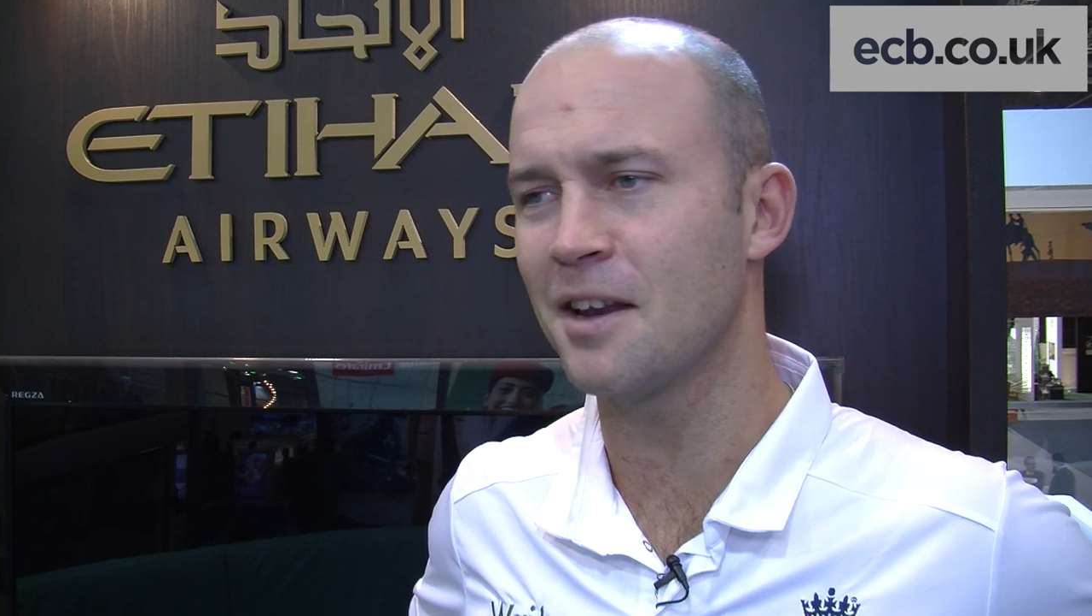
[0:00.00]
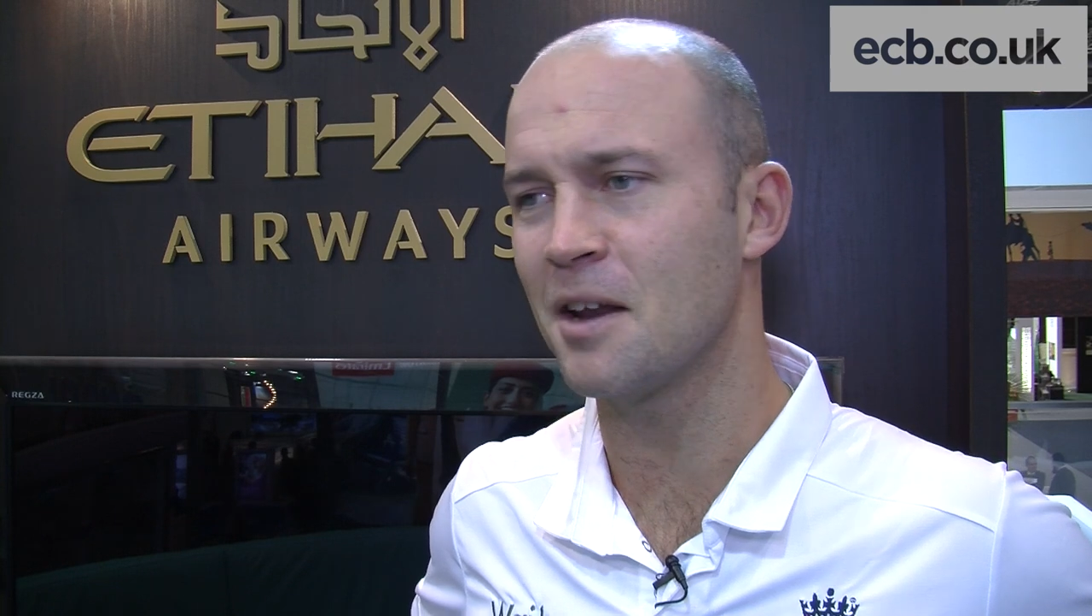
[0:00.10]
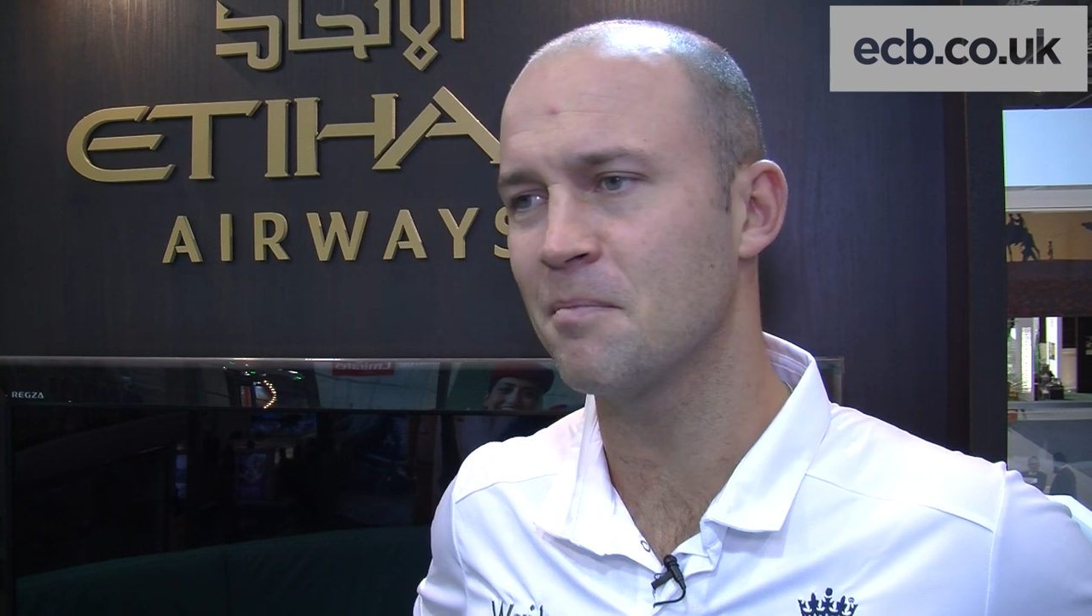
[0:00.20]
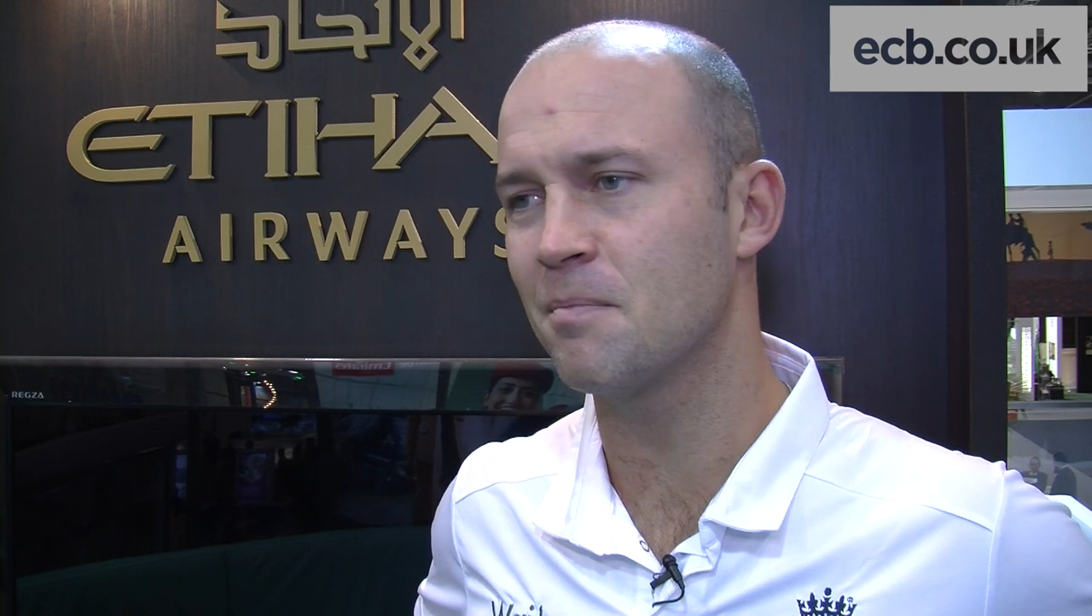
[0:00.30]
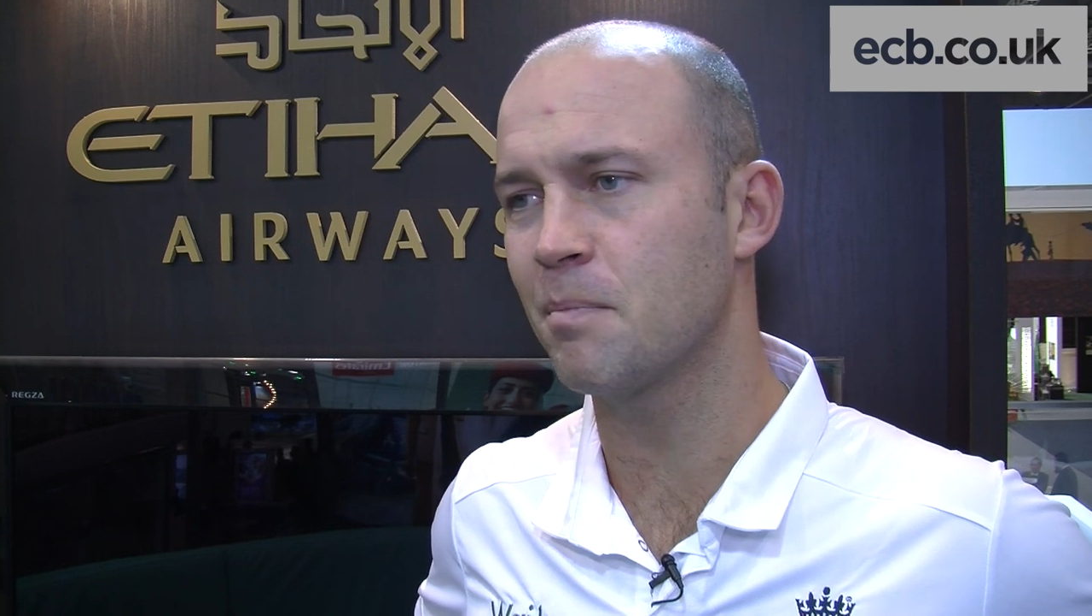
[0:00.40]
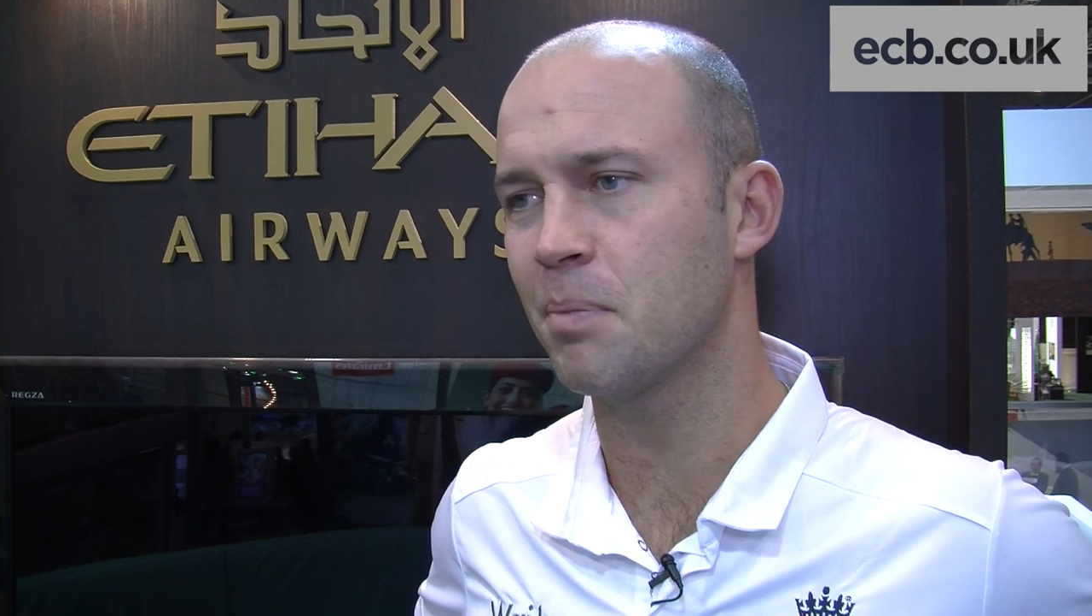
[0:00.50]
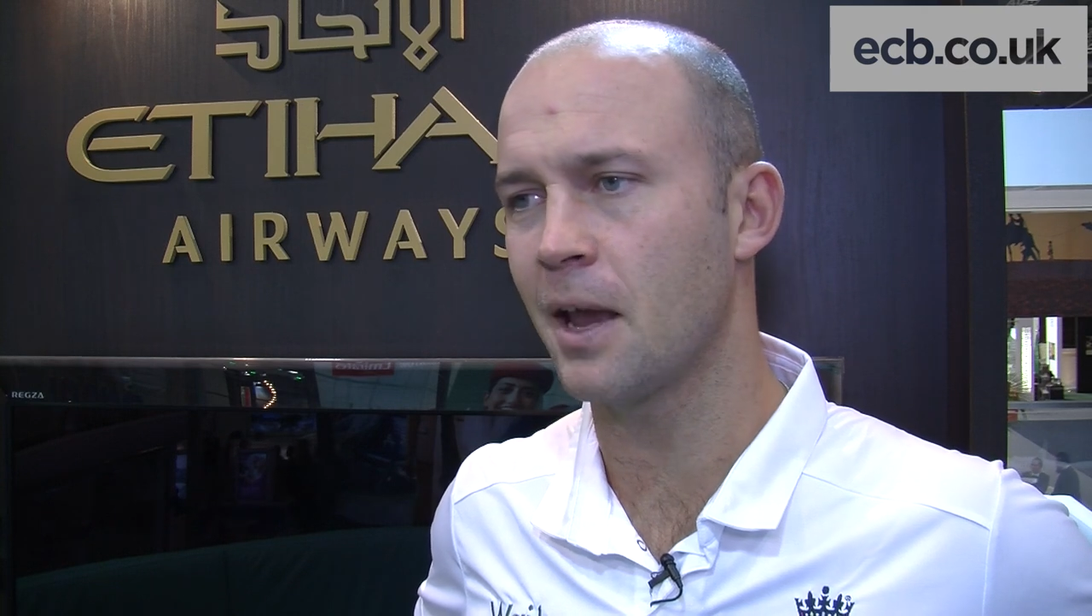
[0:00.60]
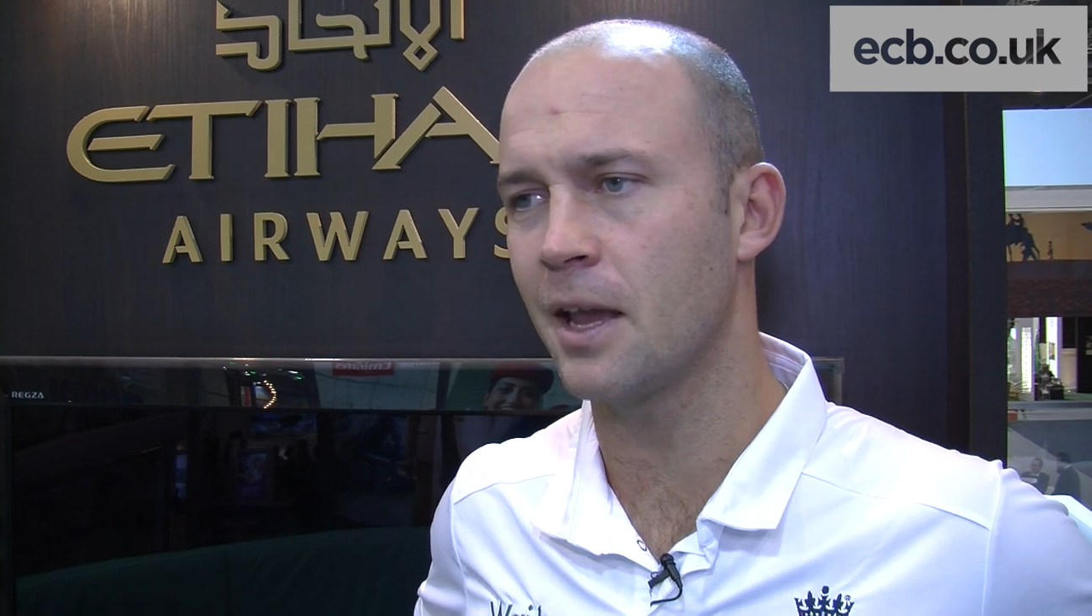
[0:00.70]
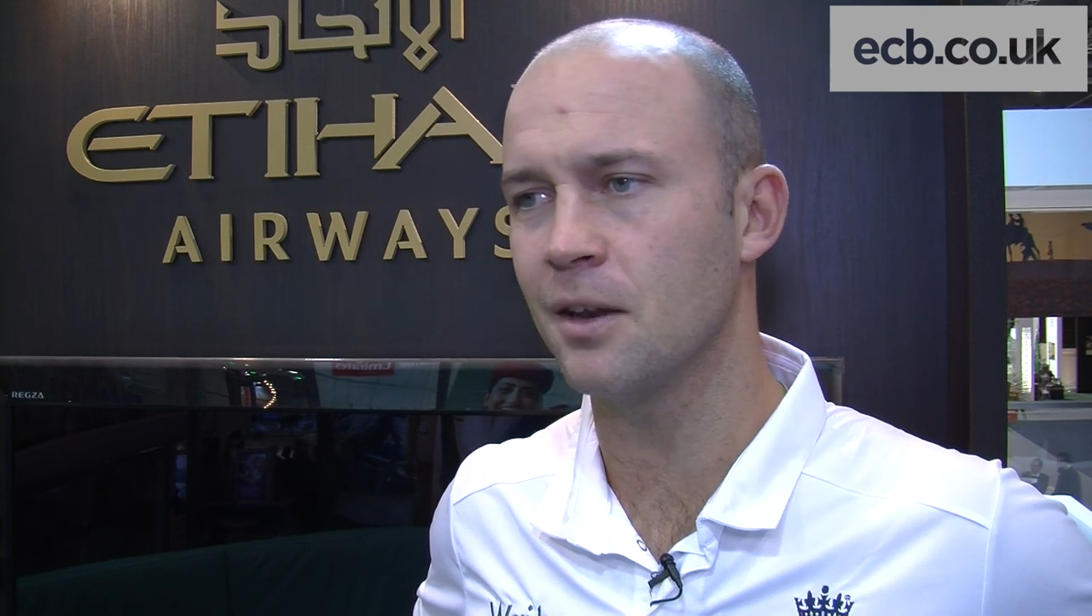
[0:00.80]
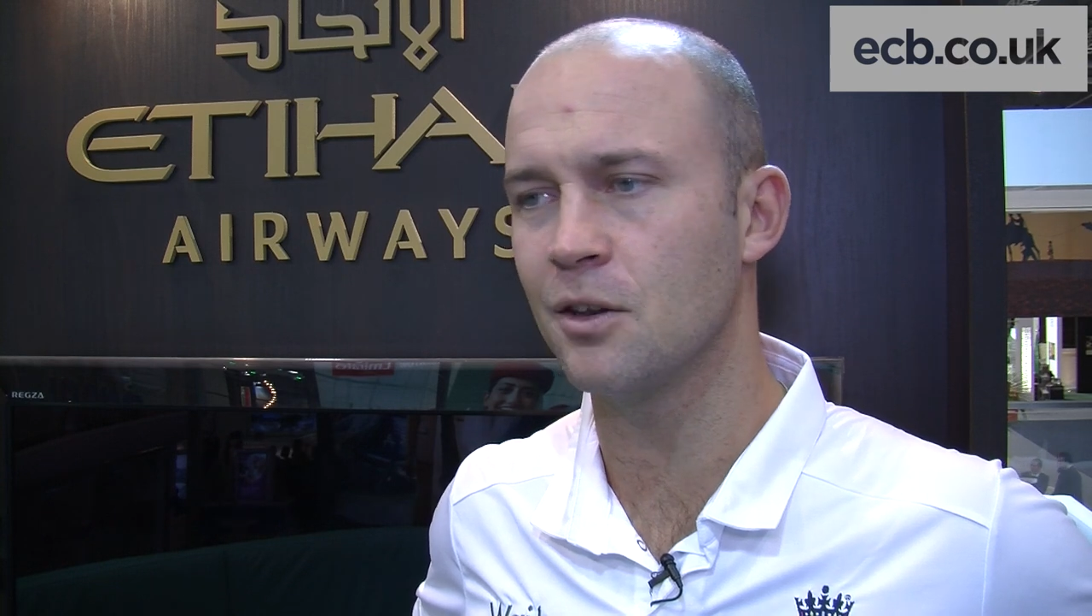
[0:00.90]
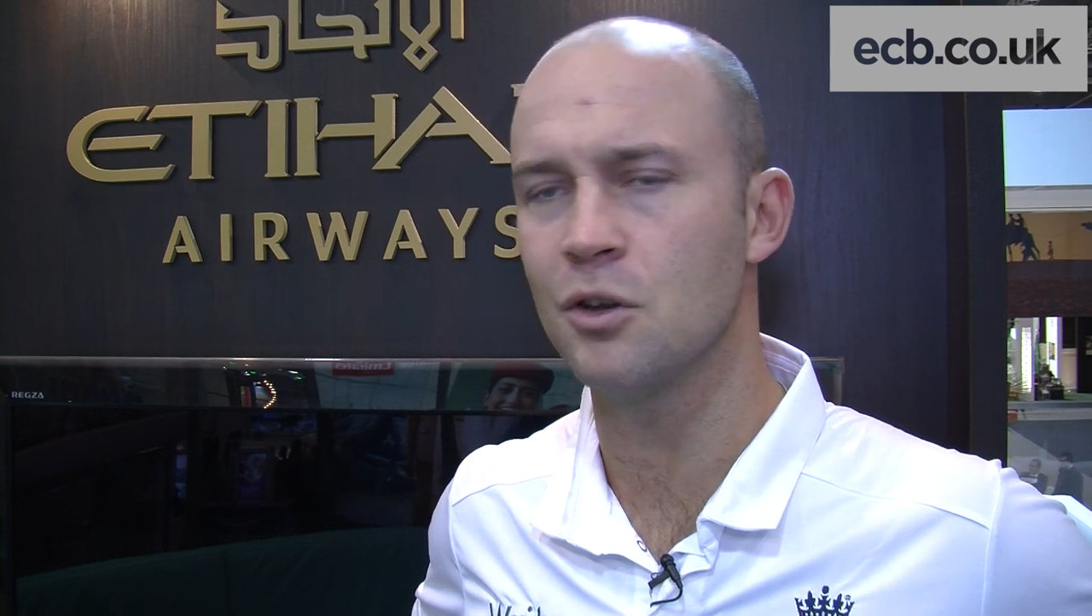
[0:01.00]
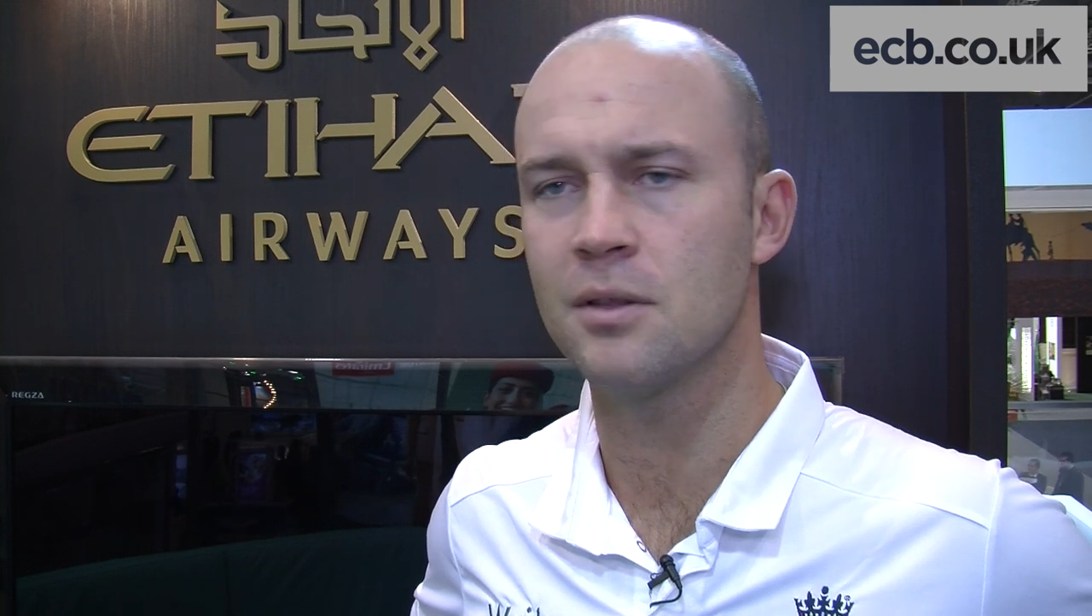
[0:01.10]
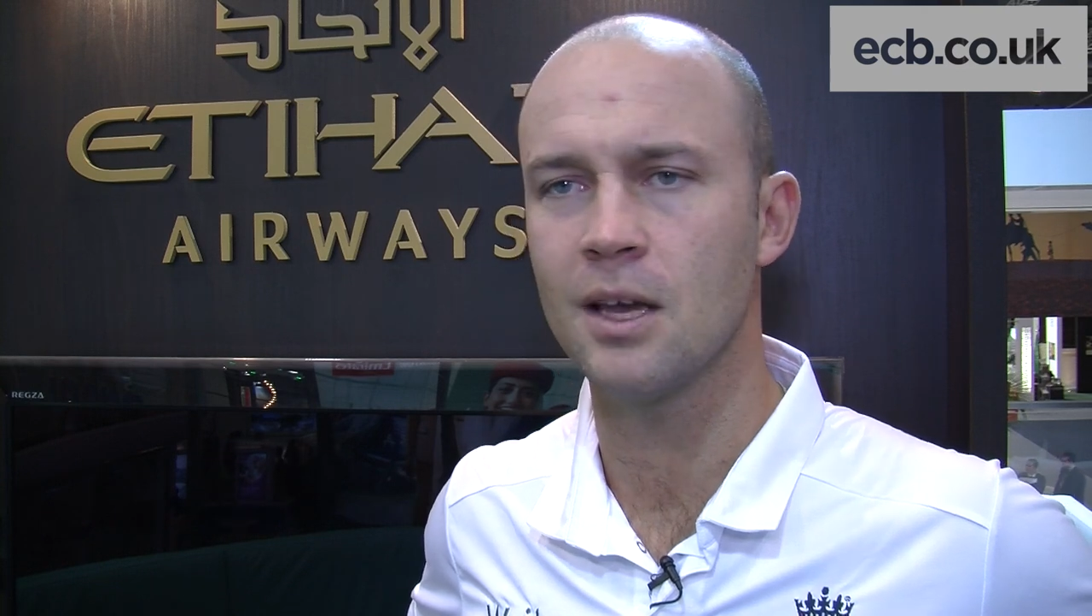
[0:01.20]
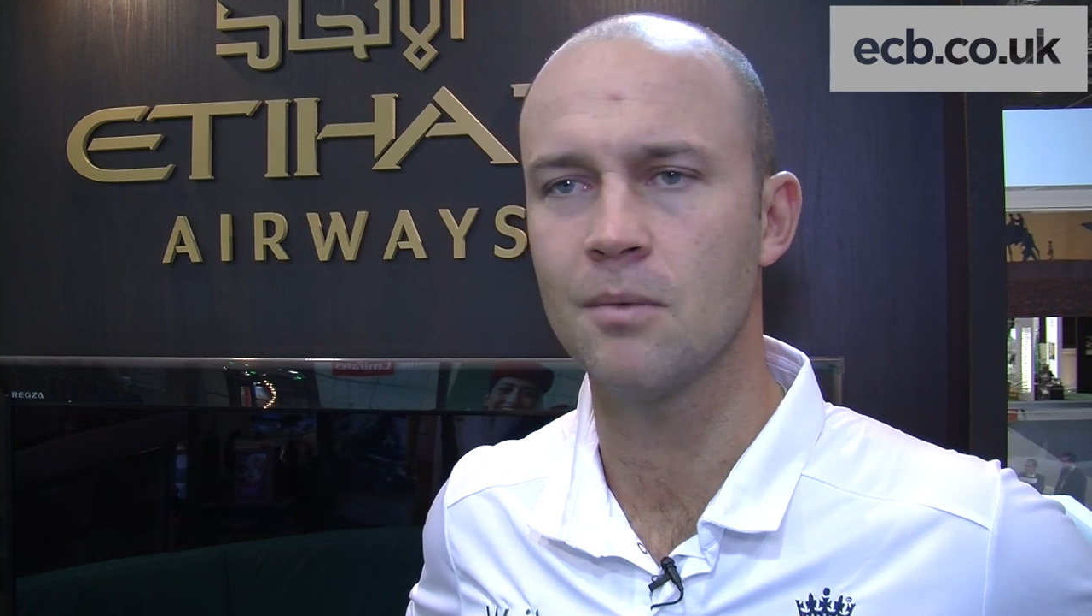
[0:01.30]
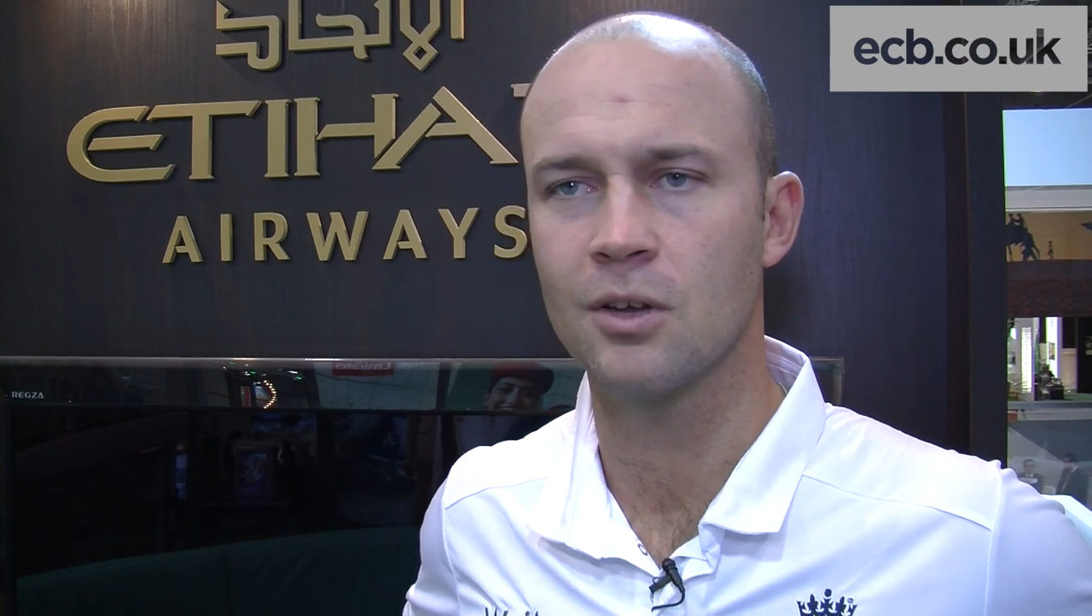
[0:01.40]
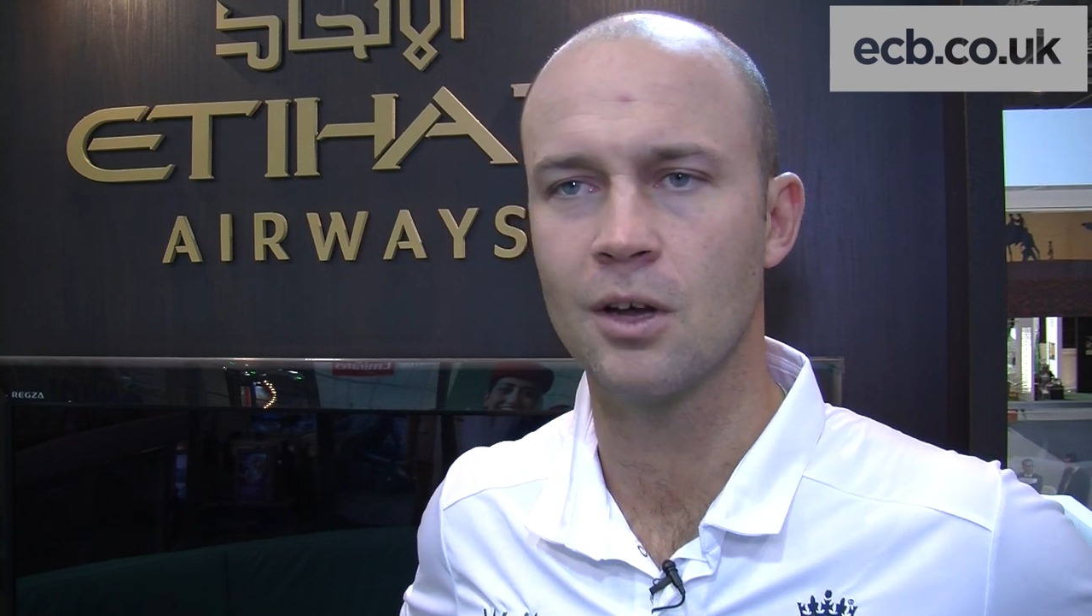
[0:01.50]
and, and playing in new teams.